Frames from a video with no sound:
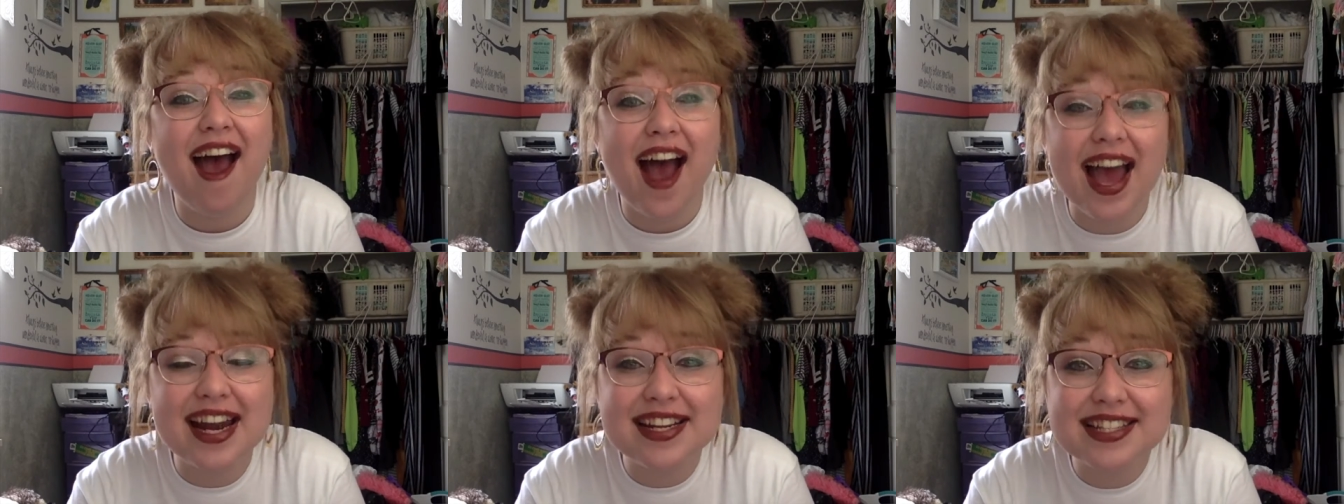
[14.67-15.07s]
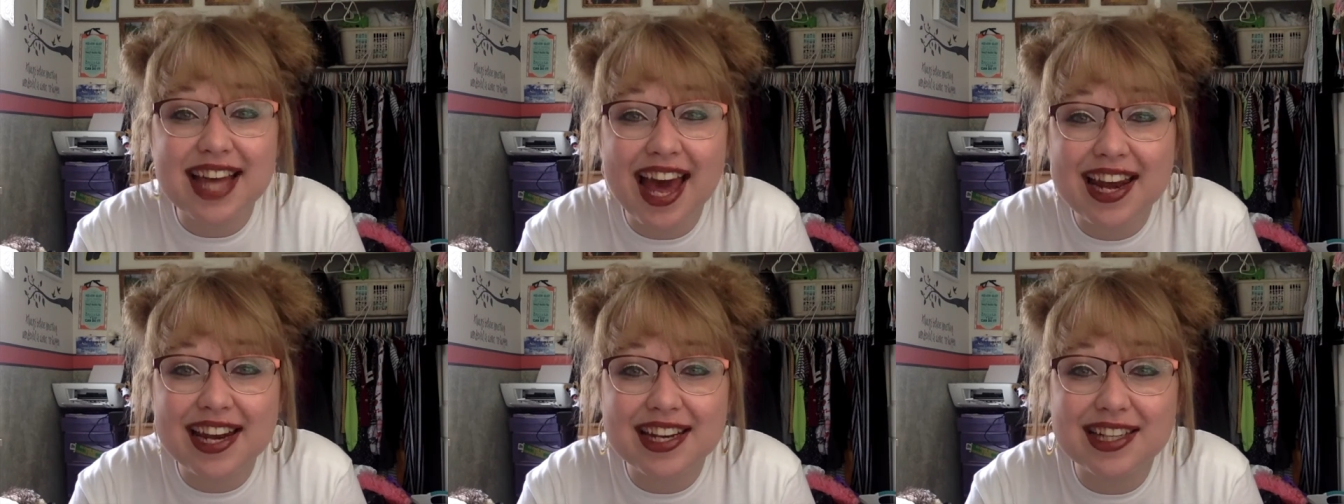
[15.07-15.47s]
I
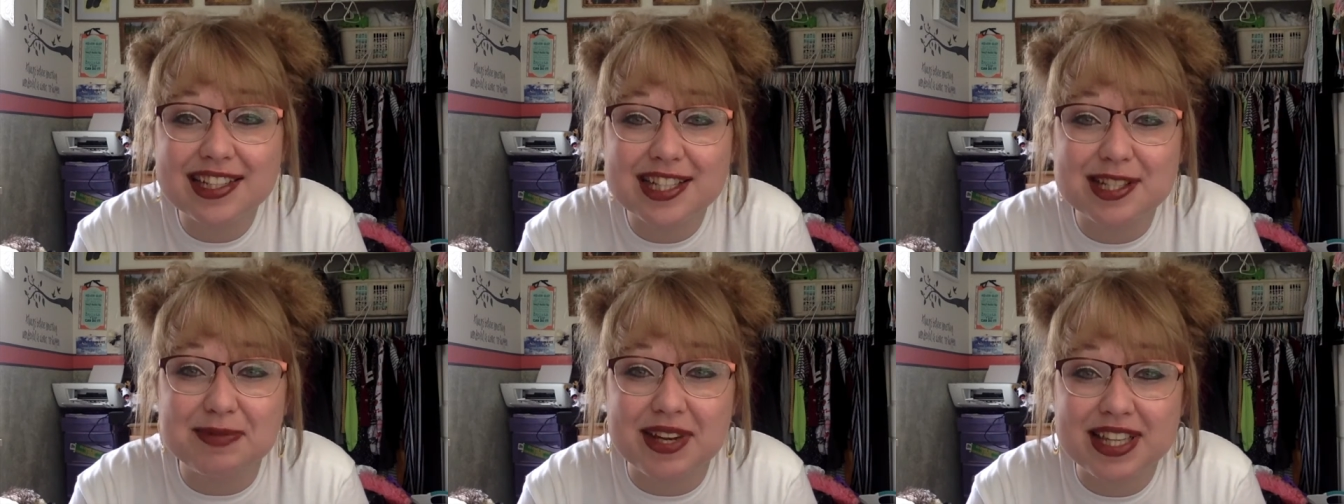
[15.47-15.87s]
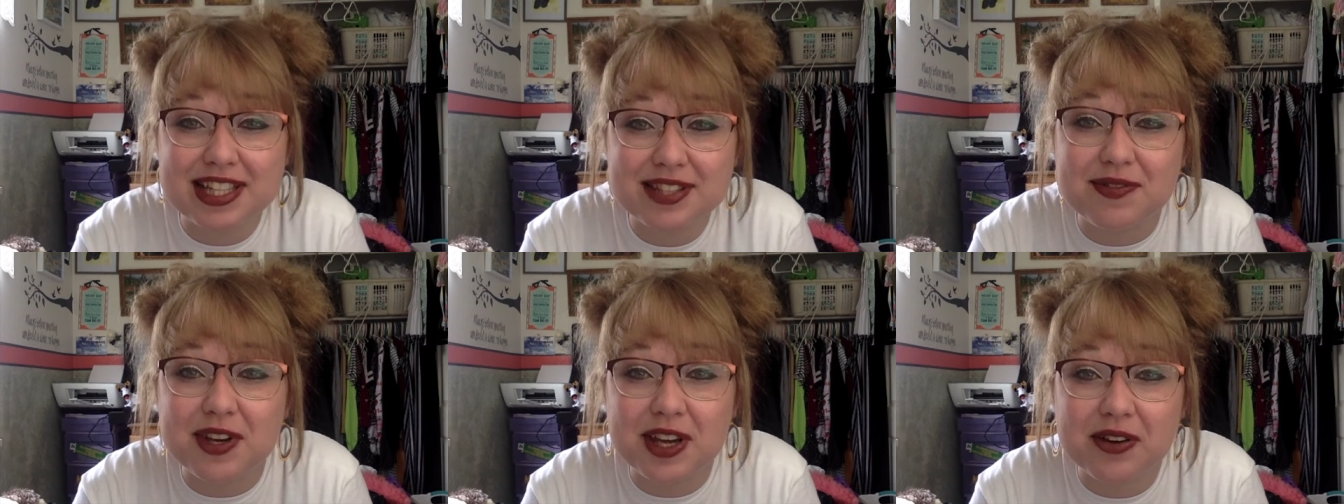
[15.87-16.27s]
decided to just make
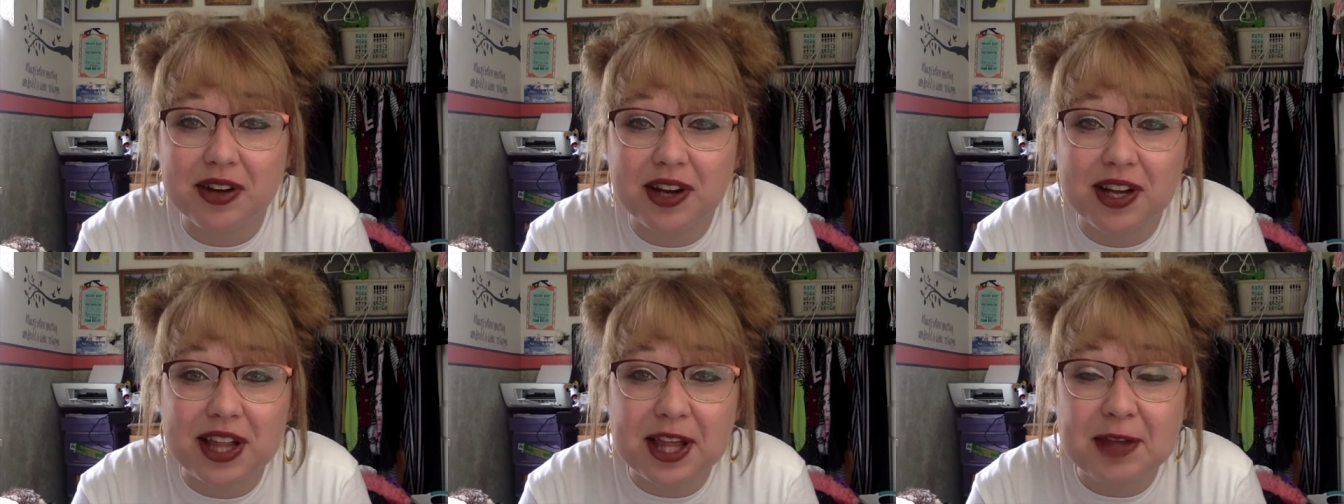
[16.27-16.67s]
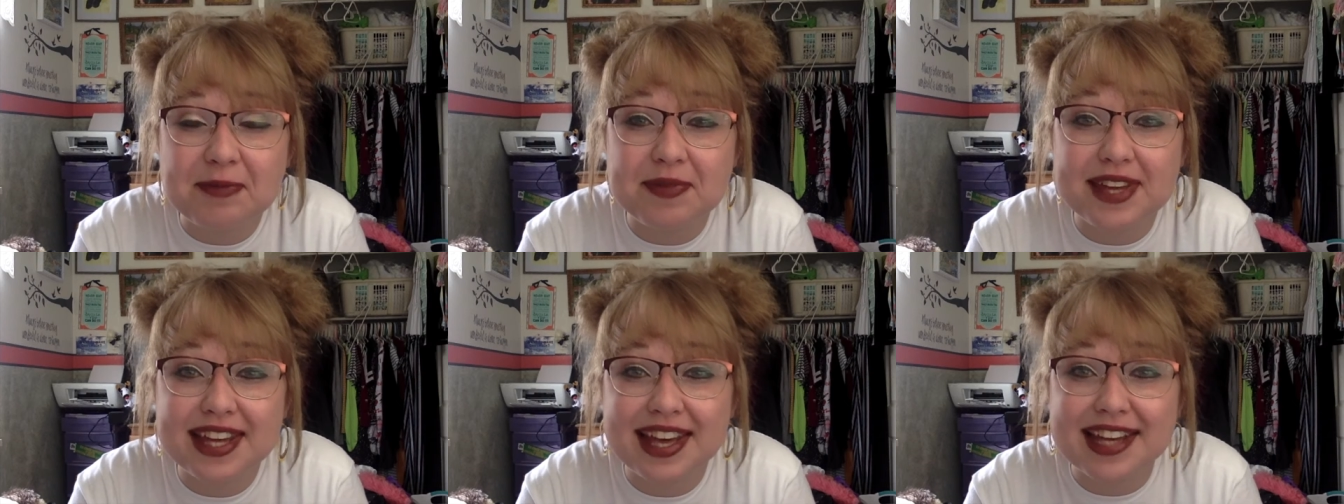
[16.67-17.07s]
this video early
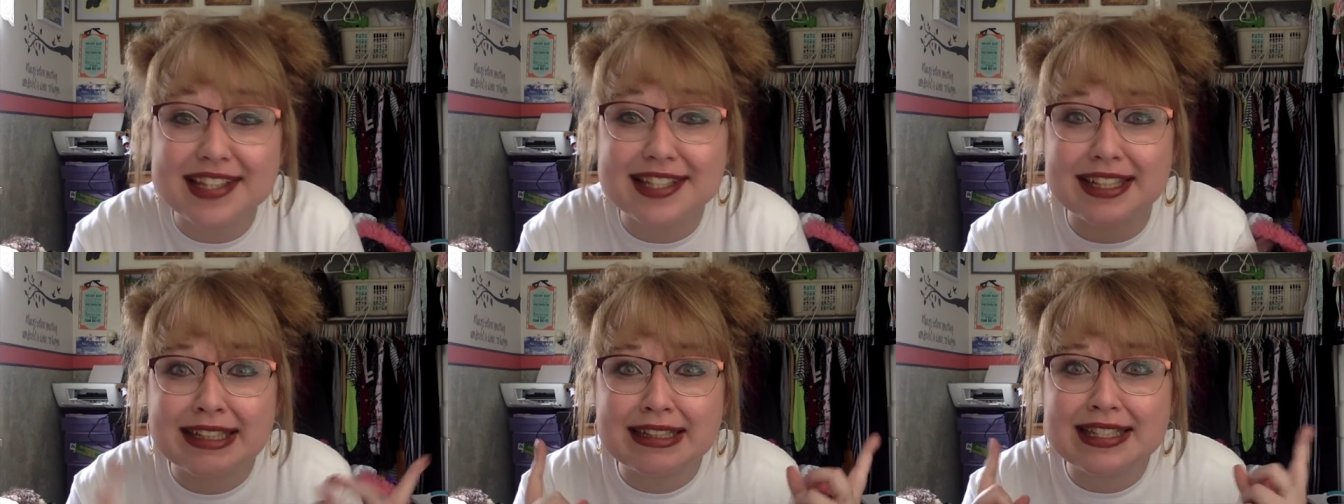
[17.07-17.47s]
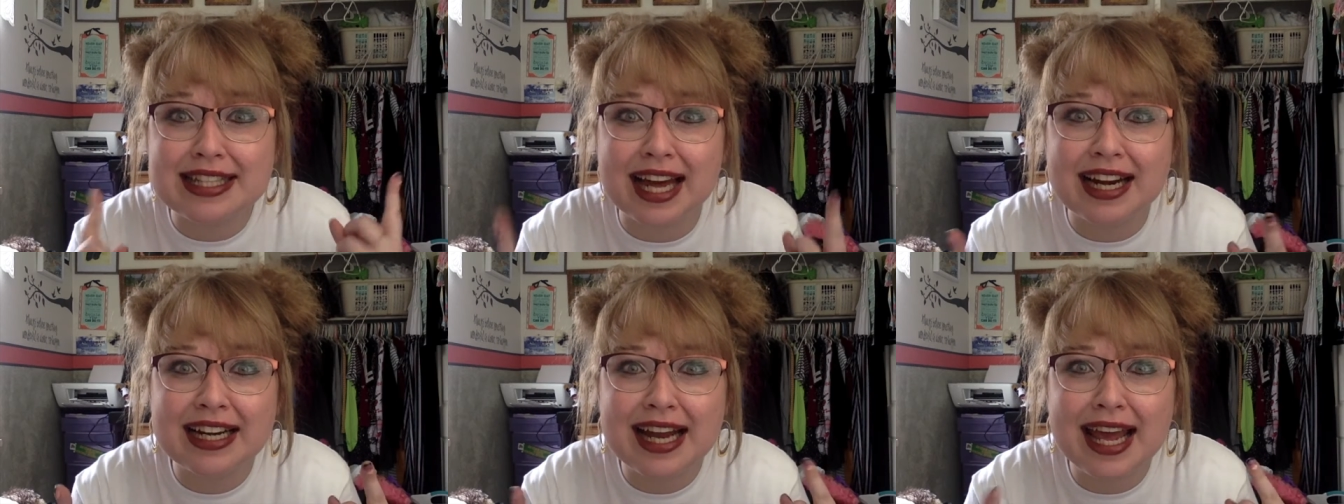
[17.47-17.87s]
because on
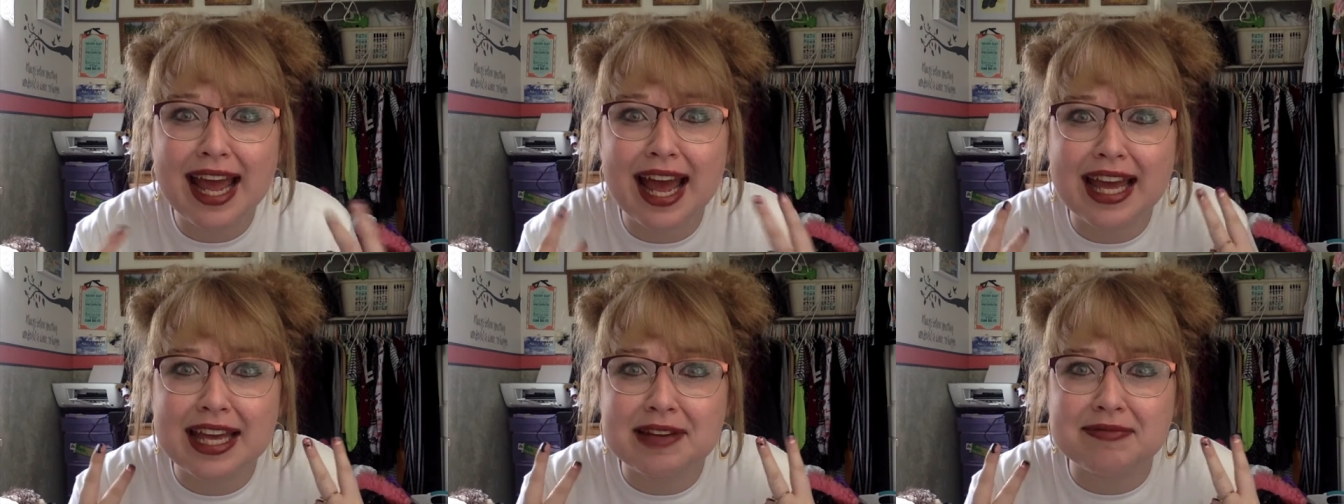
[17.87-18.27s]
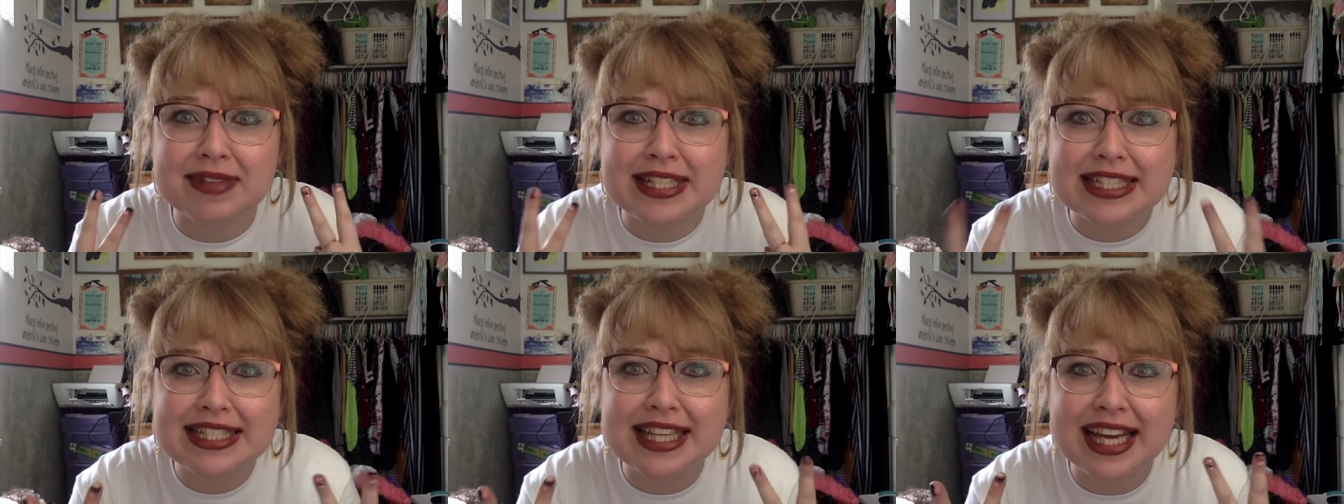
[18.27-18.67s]
Saturday I get
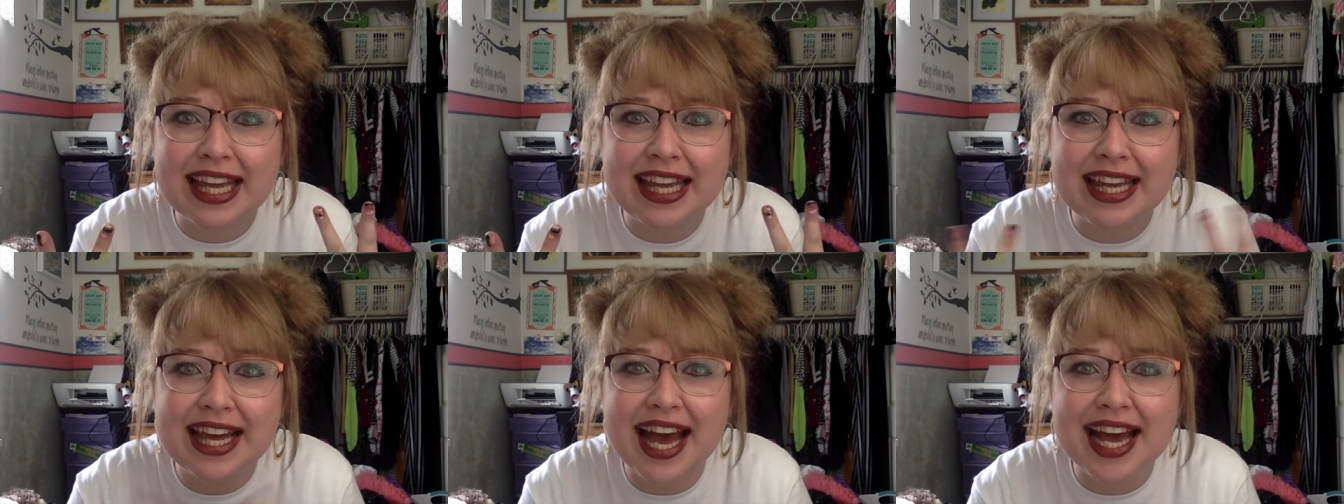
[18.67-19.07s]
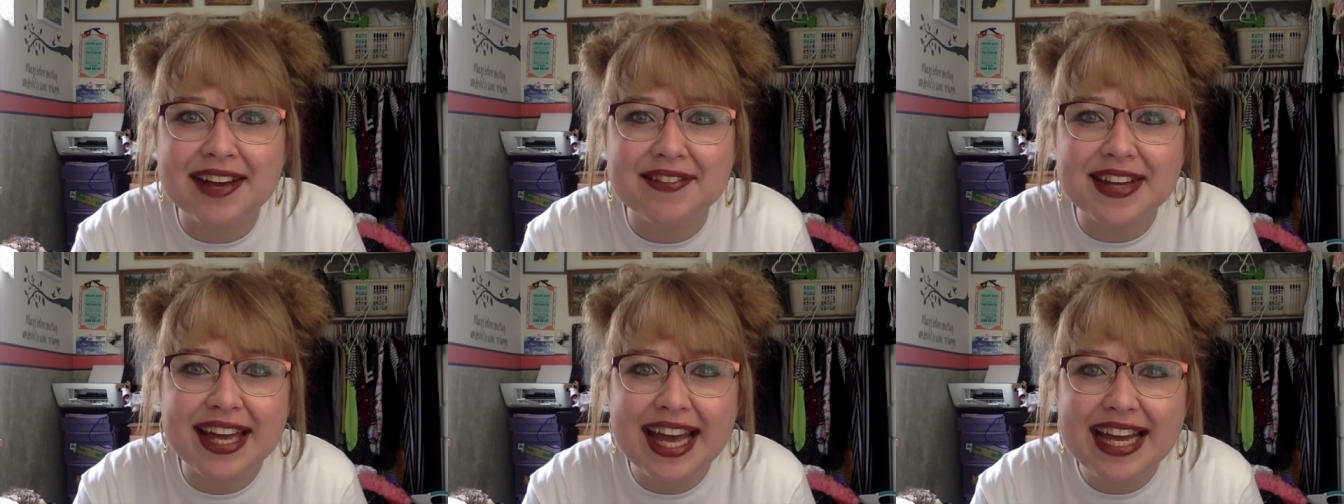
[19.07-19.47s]
my second
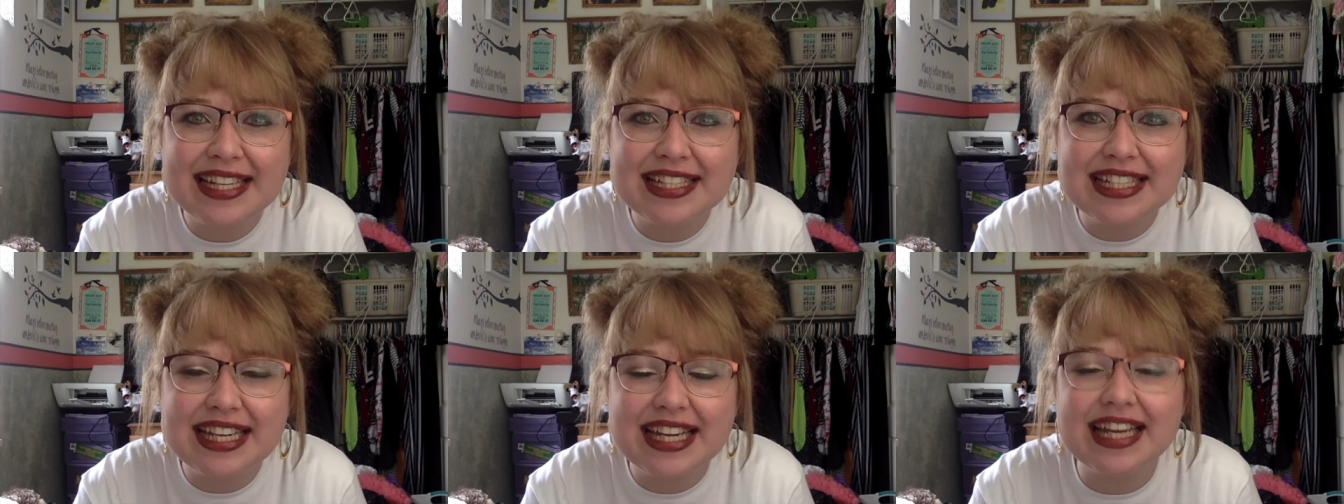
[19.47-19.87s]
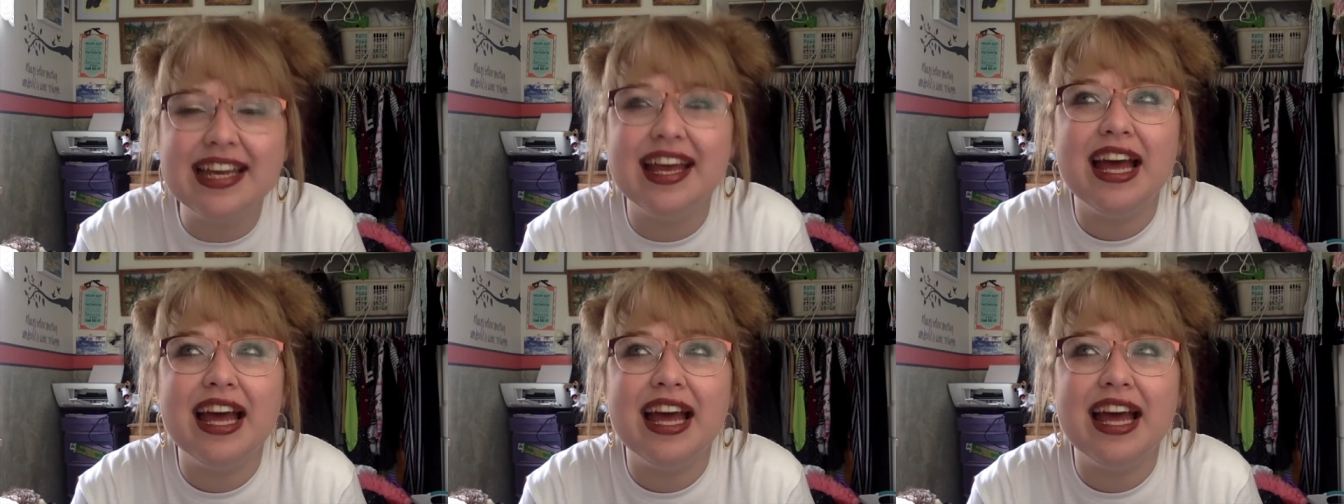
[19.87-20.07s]
IVIG.